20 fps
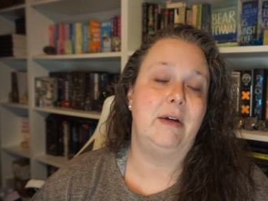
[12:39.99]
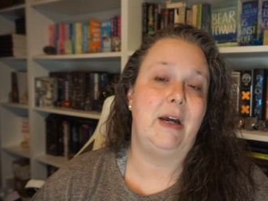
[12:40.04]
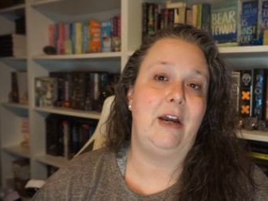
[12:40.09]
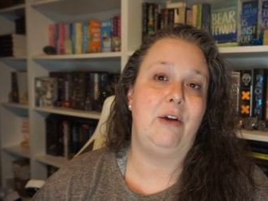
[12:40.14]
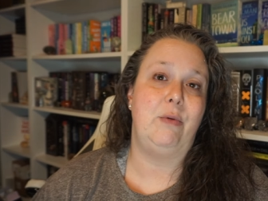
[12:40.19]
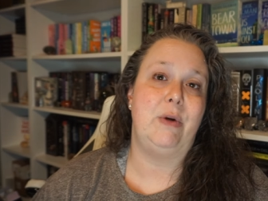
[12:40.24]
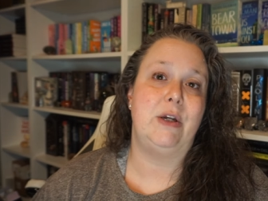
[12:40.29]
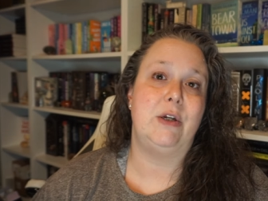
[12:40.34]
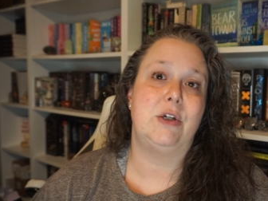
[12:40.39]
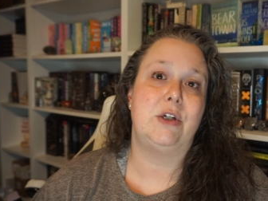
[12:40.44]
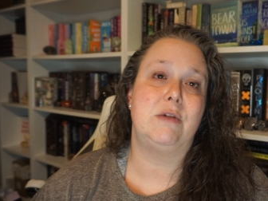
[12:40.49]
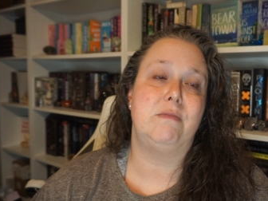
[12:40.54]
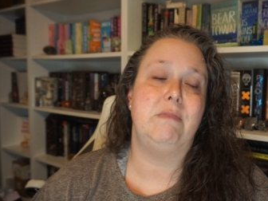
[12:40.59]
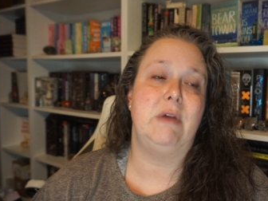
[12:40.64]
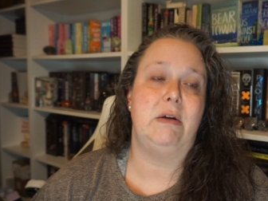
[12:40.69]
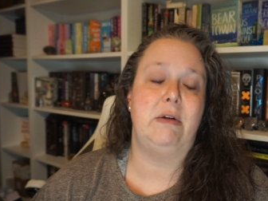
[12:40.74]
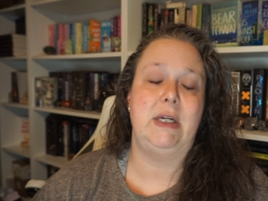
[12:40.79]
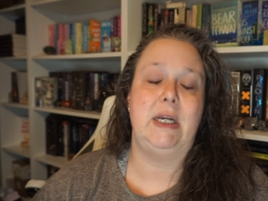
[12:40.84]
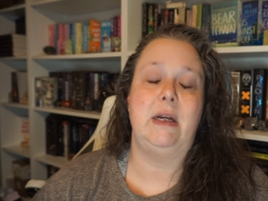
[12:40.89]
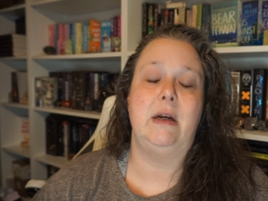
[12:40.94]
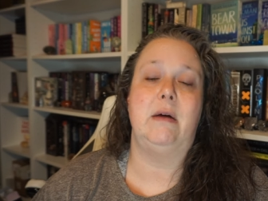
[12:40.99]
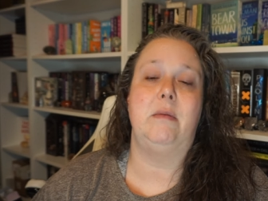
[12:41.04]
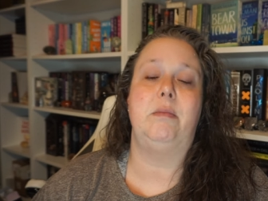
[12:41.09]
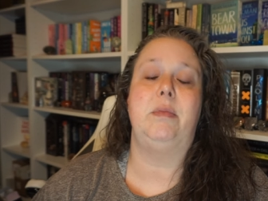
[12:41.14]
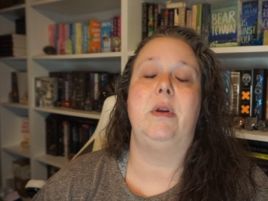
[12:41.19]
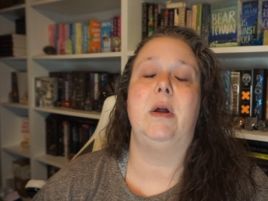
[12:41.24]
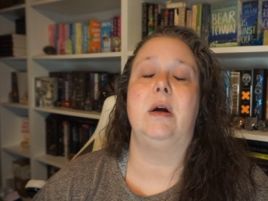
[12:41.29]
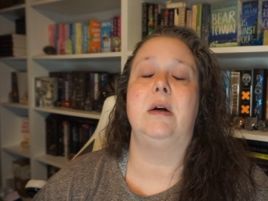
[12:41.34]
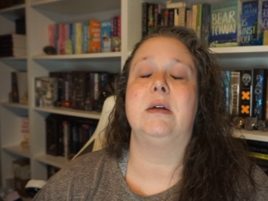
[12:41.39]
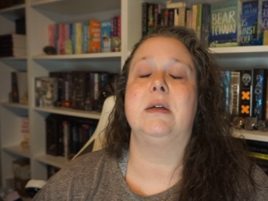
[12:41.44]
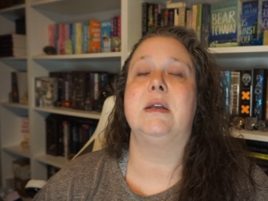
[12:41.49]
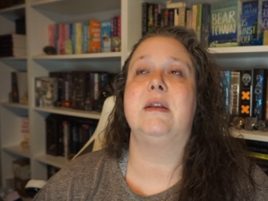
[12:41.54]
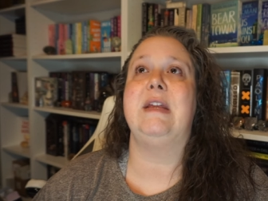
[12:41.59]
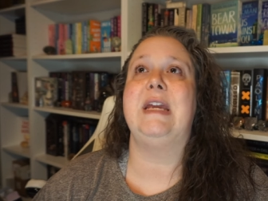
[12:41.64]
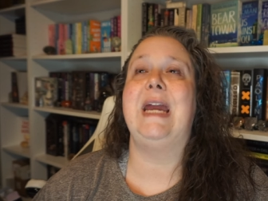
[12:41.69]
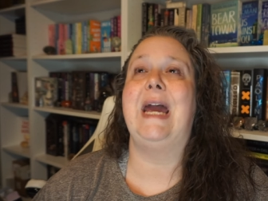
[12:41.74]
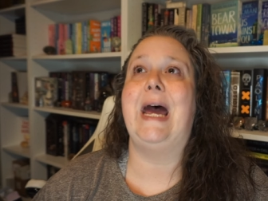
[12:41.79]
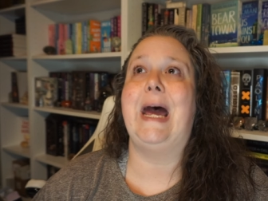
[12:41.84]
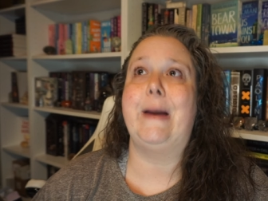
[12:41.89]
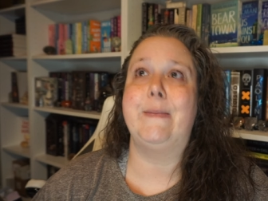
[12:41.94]
I wish Melanie and Unplugged
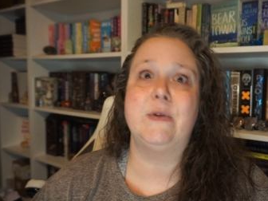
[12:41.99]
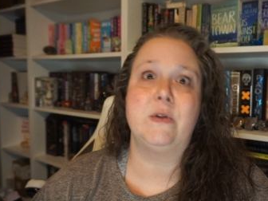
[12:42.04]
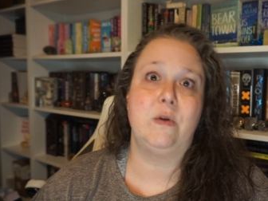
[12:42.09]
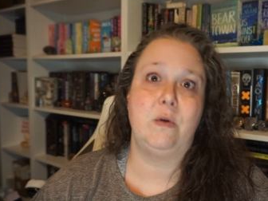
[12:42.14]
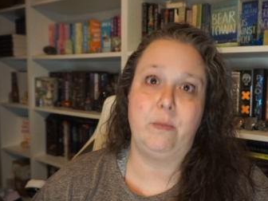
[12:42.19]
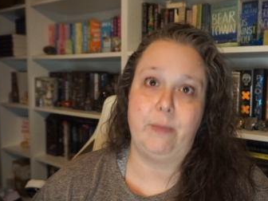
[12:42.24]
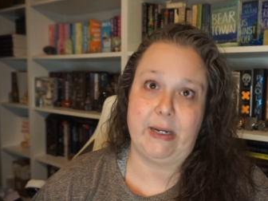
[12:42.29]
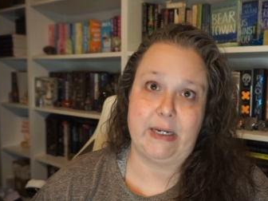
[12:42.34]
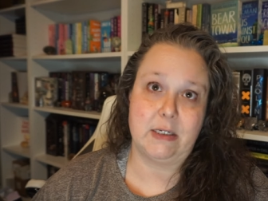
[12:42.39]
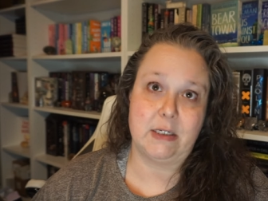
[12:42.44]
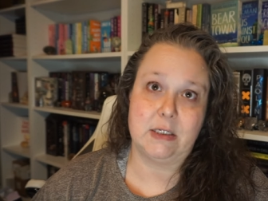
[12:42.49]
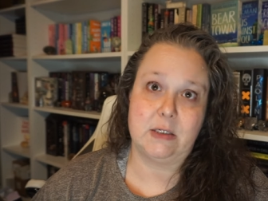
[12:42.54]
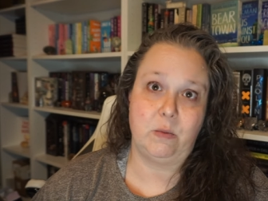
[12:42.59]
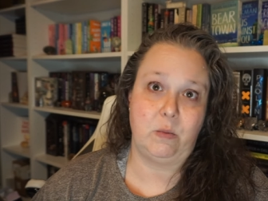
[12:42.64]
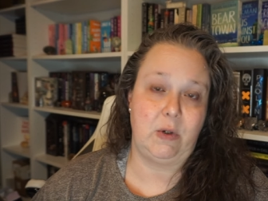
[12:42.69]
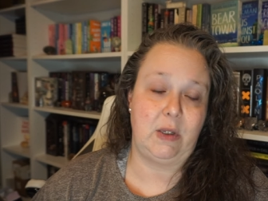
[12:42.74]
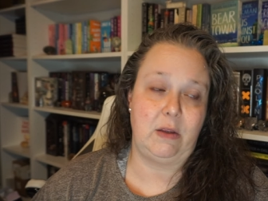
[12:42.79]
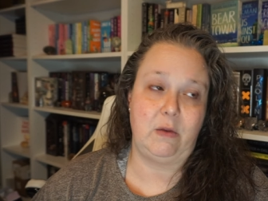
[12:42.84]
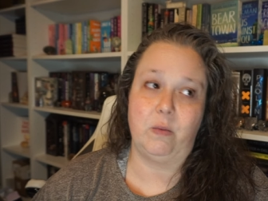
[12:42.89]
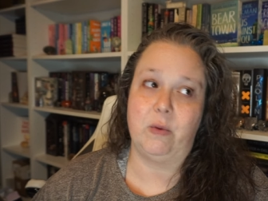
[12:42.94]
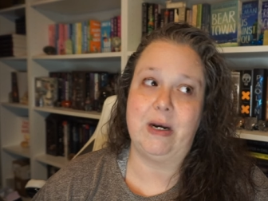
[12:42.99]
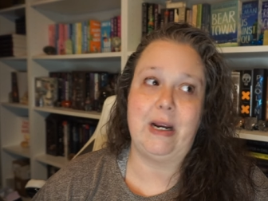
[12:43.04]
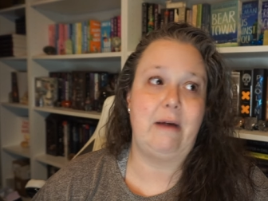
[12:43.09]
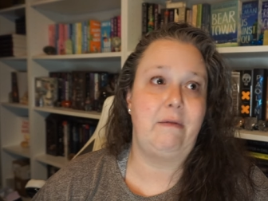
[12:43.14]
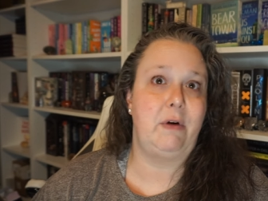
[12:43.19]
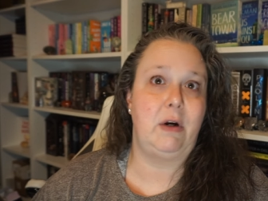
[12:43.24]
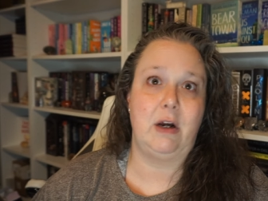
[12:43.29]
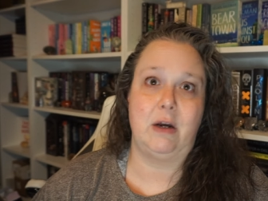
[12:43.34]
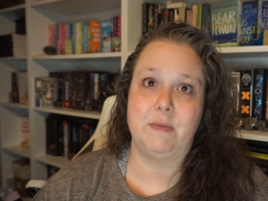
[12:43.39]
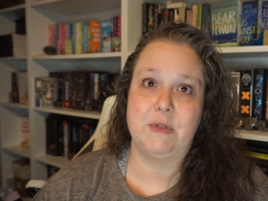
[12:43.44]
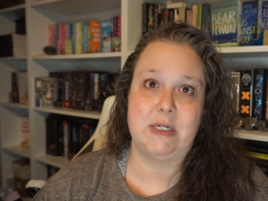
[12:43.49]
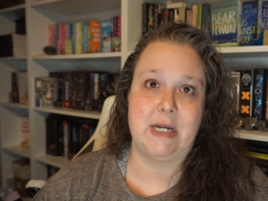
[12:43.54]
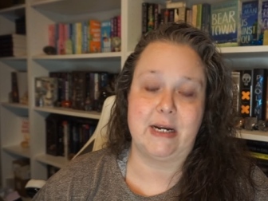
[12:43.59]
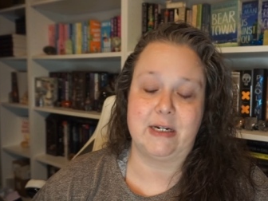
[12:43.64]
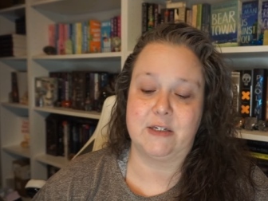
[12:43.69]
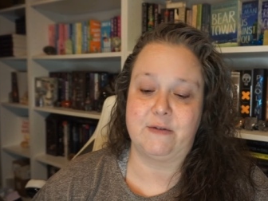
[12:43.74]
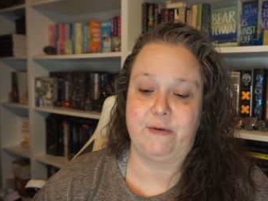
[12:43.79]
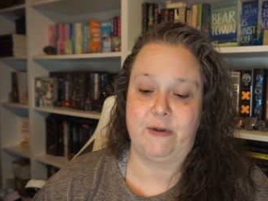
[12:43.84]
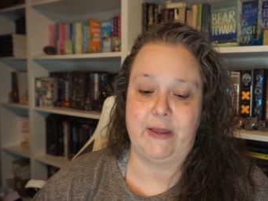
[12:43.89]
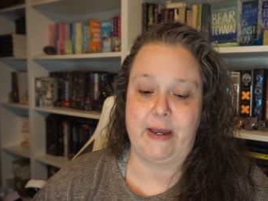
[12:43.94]
the absolute best with whatever comes
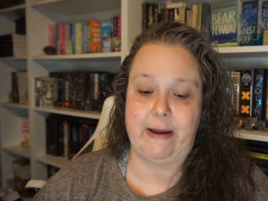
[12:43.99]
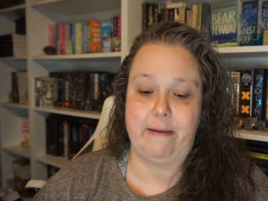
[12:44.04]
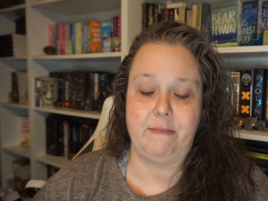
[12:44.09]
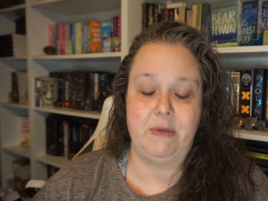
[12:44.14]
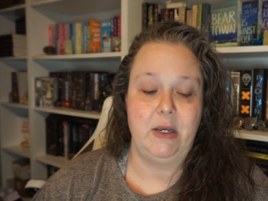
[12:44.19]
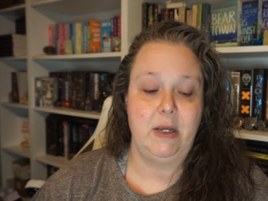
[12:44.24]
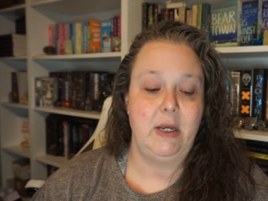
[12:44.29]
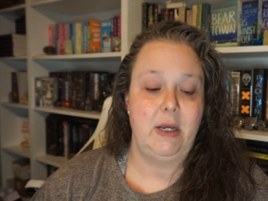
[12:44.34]
next for them,